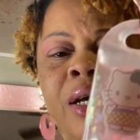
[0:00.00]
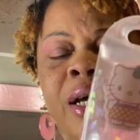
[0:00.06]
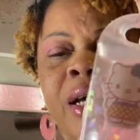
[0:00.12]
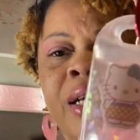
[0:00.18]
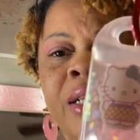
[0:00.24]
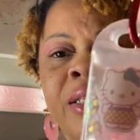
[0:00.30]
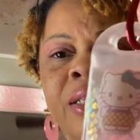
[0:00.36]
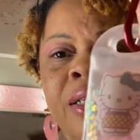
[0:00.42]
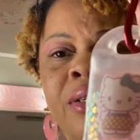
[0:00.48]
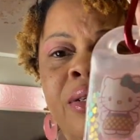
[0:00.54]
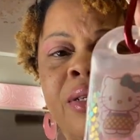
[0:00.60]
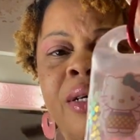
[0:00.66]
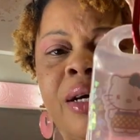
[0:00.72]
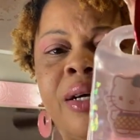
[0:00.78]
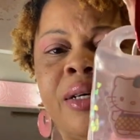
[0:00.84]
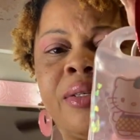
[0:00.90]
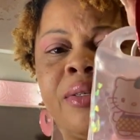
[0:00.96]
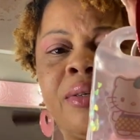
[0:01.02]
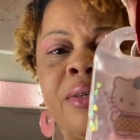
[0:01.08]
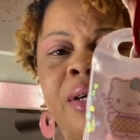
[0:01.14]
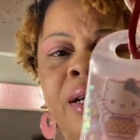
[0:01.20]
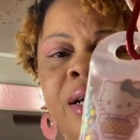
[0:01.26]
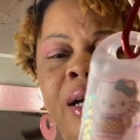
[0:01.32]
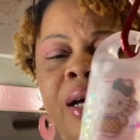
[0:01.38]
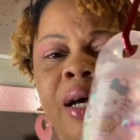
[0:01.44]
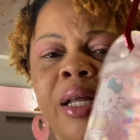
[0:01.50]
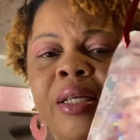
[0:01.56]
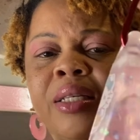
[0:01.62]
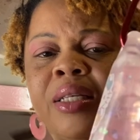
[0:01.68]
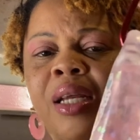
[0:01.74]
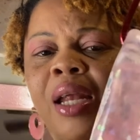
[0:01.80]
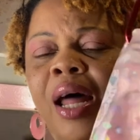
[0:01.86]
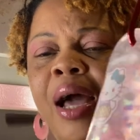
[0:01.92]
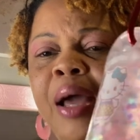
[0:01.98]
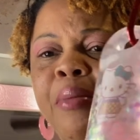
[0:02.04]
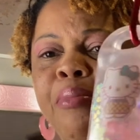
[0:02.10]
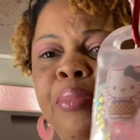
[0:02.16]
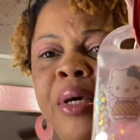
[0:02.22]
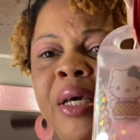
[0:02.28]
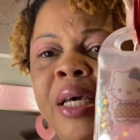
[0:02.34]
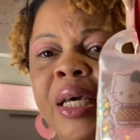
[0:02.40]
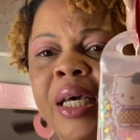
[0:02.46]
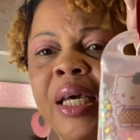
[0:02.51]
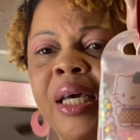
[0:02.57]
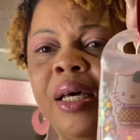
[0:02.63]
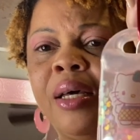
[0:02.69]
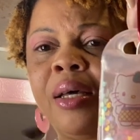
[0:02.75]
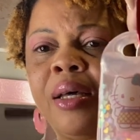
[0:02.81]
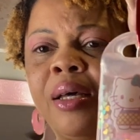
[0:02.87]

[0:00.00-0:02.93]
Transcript: hand sanitizer. And it's a light pink.